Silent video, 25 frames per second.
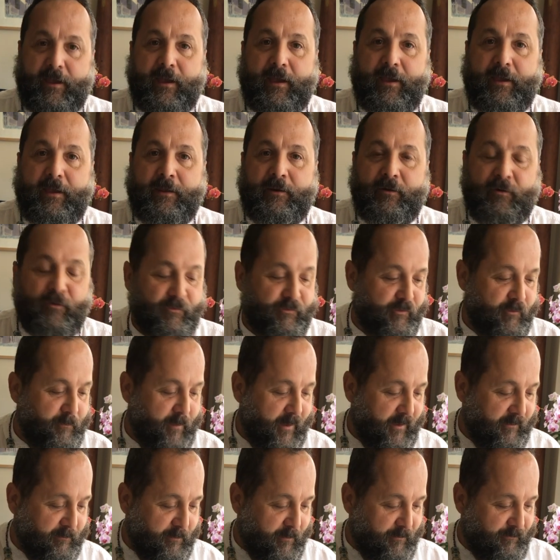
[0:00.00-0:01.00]
It also
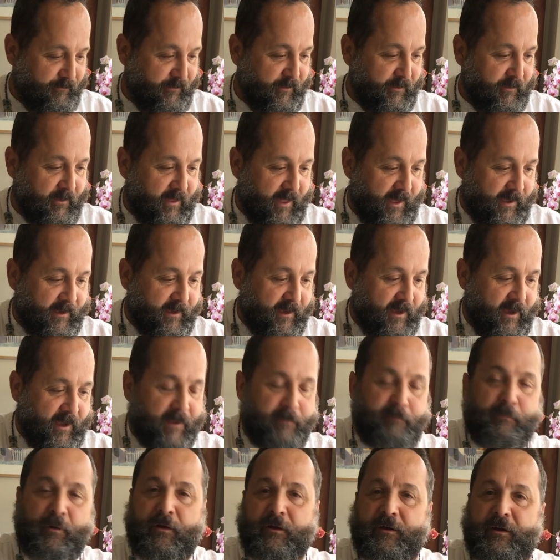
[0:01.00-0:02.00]
makes me feel like
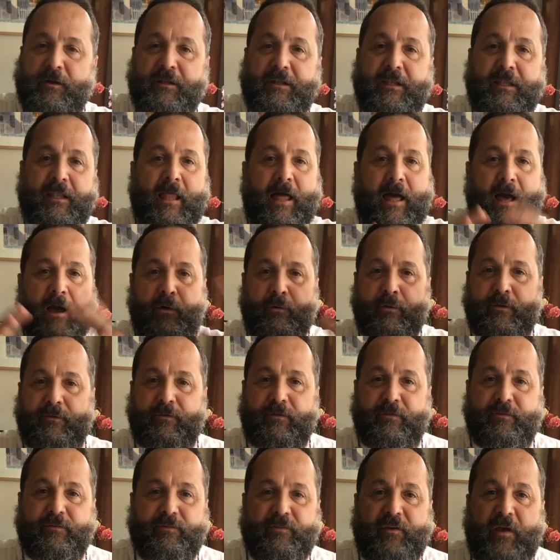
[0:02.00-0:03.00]
I'm a cloud in
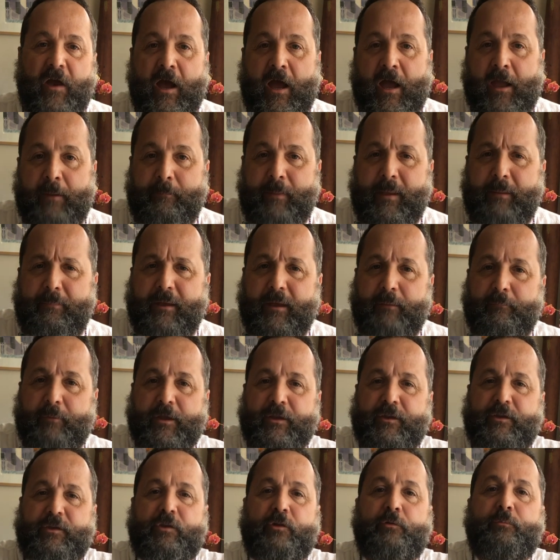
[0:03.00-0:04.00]
the sky. Maybe I'm a
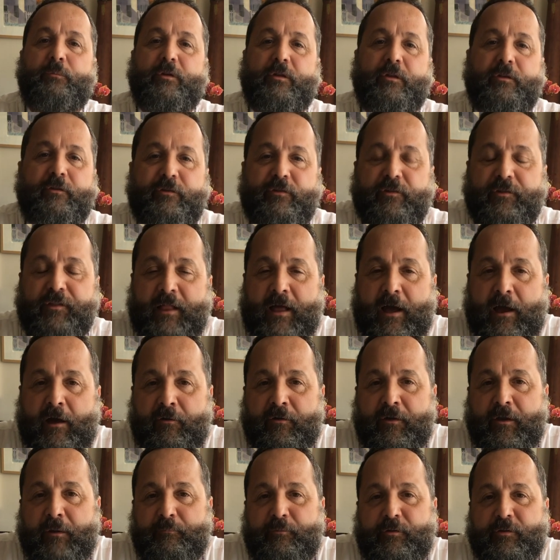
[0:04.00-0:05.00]
cumulus cloud
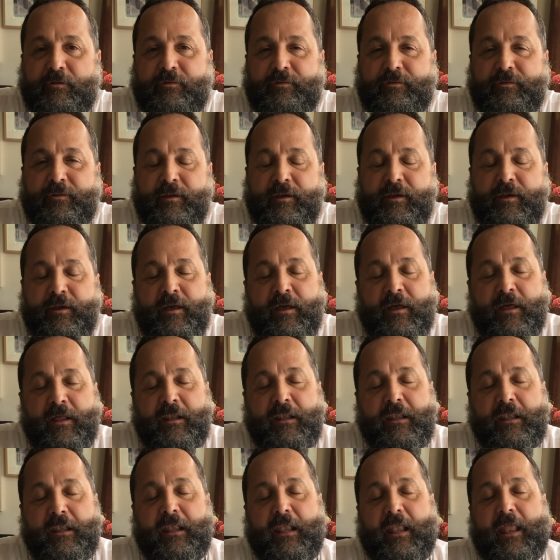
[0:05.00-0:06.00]
and I'm just
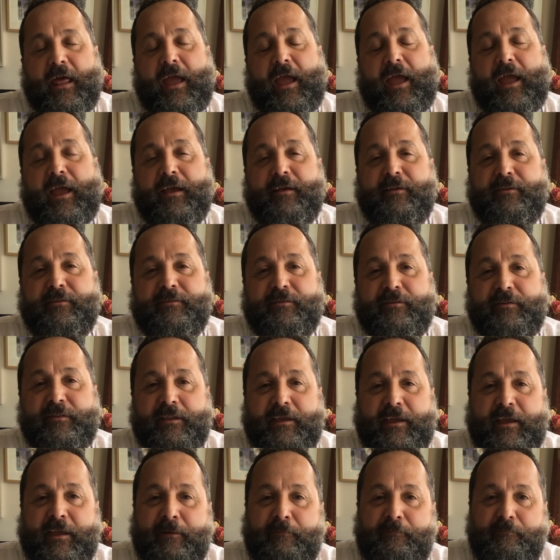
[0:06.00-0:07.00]

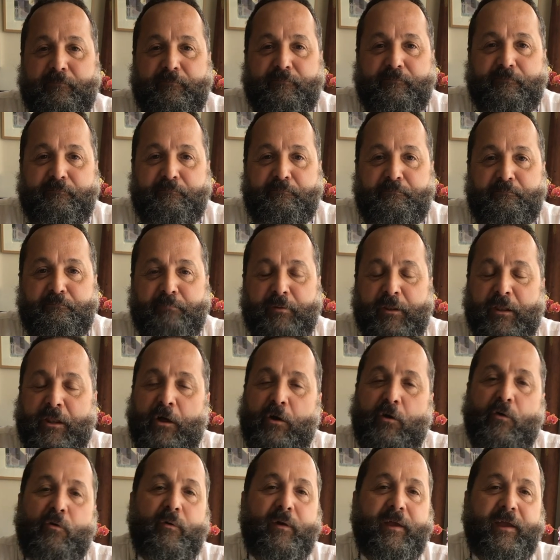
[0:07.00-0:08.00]
lazily
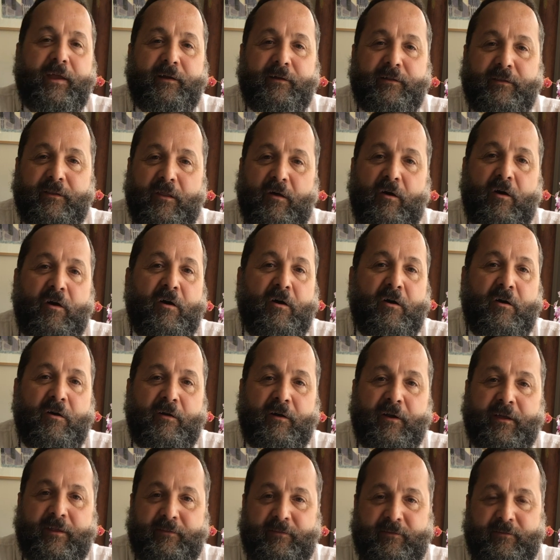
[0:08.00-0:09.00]
blowing
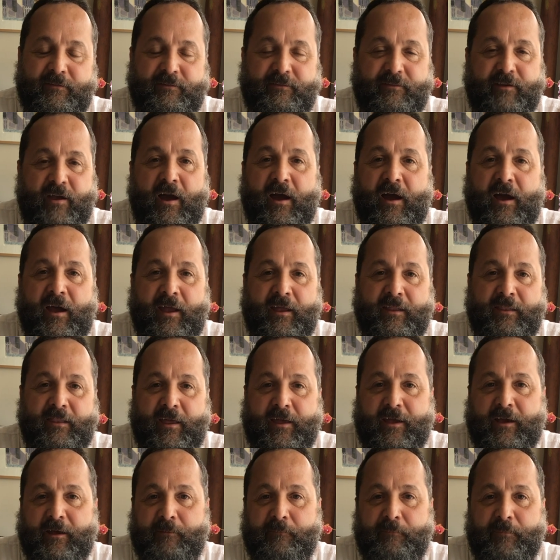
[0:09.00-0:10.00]
along in the sky
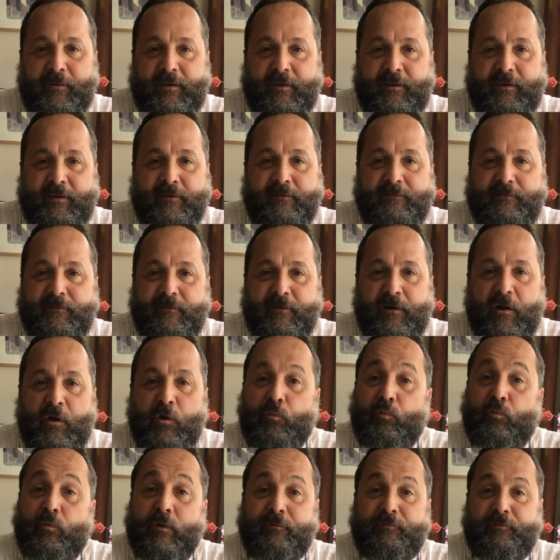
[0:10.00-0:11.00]
like I'm in a
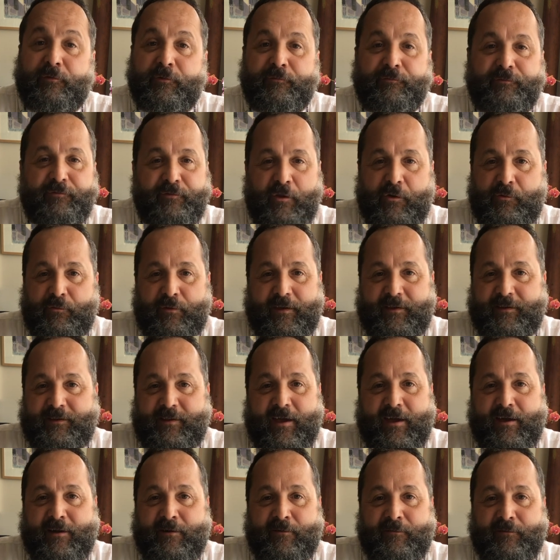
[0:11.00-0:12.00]
river floating
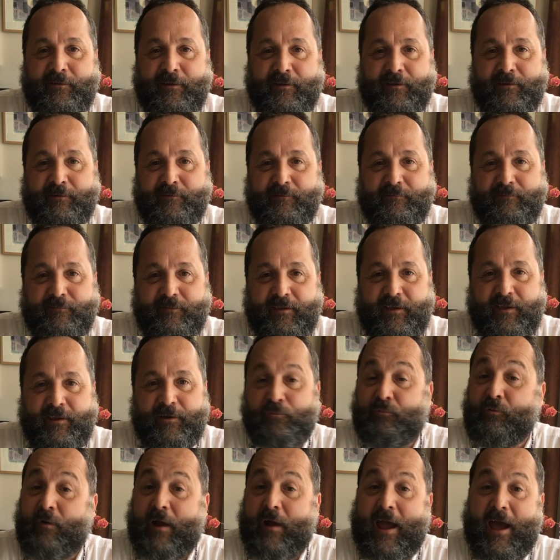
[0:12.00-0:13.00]
down in
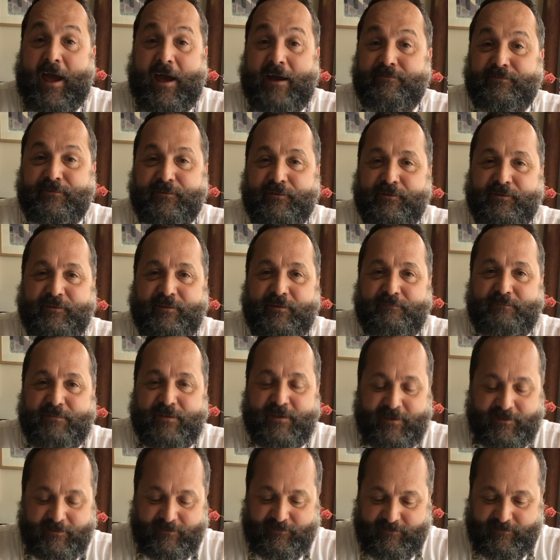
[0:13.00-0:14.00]
a raft or
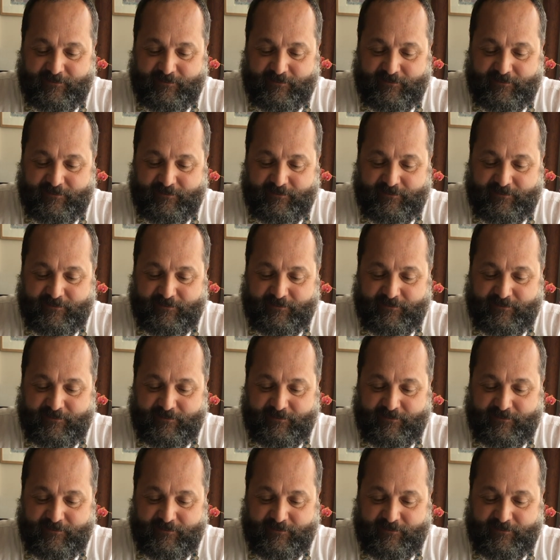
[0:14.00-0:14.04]
something,